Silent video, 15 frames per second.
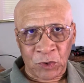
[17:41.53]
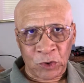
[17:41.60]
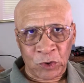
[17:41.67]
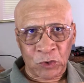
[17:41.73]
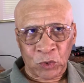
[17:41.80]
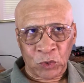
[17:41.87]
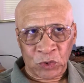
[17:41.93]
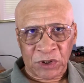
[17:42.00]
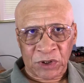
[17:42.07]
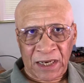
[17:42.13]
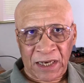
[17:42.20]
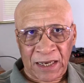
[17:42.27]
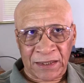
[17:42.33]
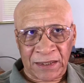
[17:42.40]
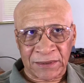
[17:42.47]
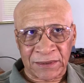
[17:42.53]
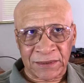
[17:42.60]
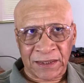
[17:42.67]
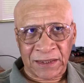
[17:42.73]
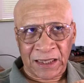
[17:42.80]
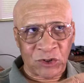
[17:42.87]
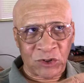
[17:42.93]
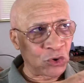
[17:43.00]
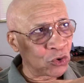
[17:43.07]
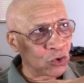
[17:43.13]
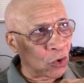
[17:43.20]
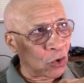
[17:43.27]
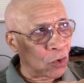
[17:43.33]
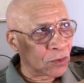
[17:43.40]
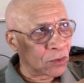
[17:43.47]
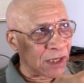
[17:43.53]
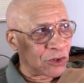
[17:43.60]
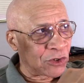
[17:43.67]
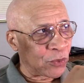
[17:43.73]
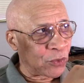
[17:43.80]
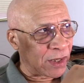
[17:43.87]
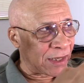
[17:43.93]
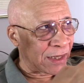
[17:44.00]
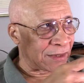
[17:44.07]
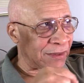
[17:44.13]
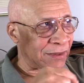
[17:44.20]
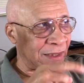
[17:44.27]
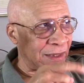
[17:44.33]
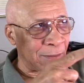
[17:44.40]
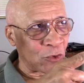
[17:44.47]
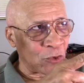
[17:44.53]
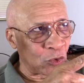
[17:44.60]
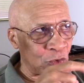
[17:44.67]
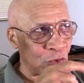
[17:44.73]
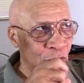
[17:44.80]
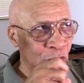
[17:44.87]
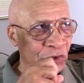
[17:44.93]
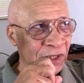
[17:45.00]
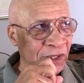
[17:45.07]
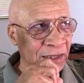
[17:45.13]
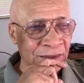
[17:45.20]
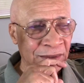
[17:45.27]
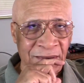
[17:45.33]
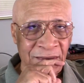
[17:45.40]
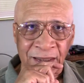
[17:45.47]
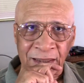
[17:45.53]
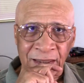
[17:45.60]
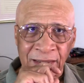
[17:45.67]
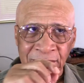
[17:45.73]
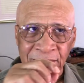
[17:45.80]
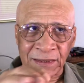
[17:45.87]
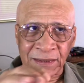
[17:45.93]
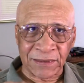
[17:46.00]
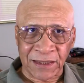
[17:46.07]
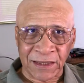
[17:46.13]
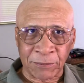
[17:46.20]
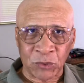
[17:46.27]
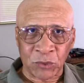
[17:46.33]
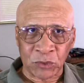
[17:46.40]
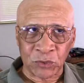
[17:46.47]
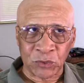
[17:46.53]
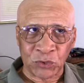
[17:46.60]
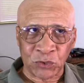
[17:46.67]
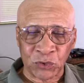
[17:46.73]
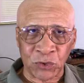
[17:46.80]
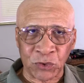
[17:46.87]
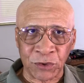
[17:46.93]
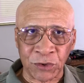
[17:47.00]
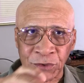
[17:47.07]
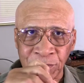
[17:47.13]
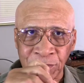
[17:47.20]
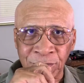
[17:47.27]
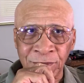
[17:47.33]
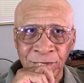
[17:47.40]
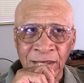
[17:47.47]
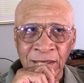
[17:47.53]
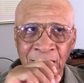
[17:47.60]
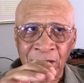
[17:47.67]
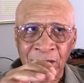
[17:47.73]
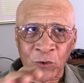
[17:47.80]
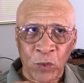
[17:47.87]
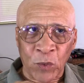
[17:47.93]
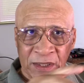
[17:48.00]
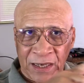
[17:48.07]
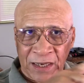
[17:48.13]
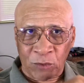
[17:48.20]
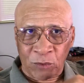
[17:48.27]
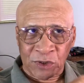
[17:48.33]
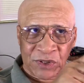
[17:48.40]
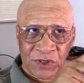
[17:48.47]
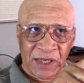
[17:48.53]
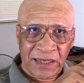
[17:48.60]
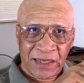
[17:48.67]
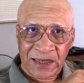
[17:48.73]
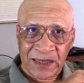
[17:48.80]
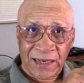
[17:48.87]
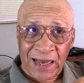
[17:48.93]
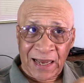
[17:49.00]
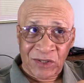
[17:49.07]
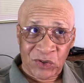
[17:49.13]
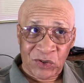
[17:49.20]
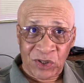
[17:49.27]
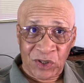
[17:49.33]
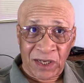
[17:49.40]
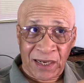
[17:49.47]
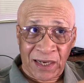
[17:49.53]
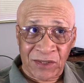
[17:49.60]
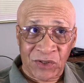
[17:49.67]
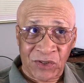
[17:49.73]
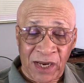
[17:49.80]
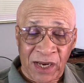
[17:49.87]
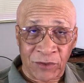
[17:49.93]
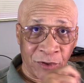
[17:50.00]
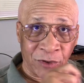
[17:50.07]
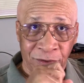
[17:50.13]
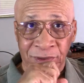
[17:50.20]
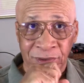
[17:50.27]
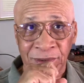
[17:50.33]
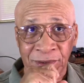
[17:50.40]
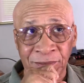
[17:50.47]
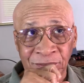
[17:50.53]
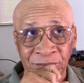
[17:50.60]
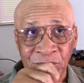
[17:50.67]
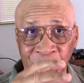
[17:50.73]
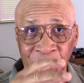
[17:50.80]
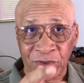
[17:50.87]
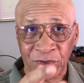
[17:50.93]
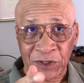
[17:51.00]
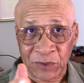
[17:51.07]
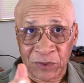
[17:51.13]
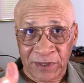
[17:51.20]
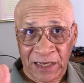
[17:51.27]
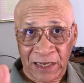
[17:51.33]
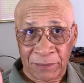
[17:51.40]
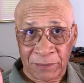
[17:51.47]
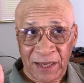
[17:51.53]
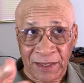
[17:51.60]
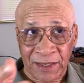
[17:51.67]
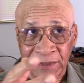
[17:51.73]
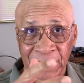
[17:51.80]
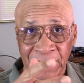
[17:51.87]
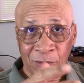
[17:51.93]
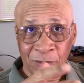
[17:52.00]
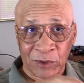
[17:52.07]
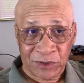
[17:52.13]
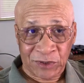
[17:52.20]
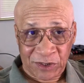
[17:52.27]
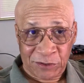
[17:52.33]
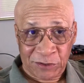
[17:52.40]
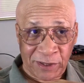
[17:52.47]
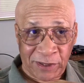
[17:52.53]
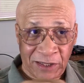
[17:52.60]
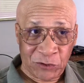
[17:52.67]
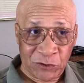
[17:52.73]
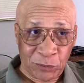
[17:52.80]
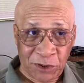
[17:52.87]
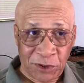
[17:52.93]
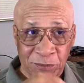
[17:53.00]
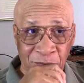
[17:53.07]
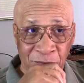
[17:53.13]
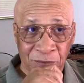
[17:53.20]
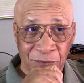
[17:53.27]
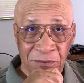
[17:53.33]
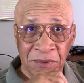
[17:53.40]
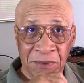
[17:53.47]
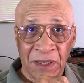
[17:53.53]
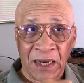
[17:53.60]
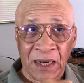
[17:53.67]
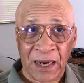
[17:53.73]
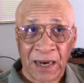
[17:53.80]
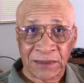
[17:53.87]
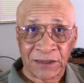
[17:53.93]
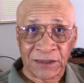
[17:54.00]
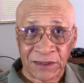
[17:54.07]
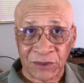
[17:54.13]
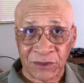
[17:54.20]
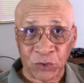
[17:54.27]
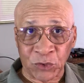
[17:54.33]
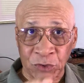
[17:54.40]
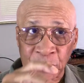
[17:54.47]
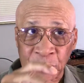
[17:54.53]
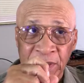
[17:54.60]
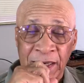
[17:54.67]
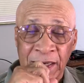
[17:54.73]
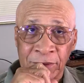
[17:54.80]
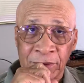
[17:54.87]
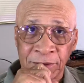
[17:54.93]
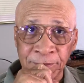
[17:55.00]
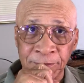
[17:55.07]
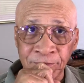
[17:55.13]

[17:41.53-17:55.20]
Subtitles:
those guys that I saw, that's why I said I'm going to use that today as an example to show you what I was saying last January. The videos that I made, I was explaining to people how this is going to go down.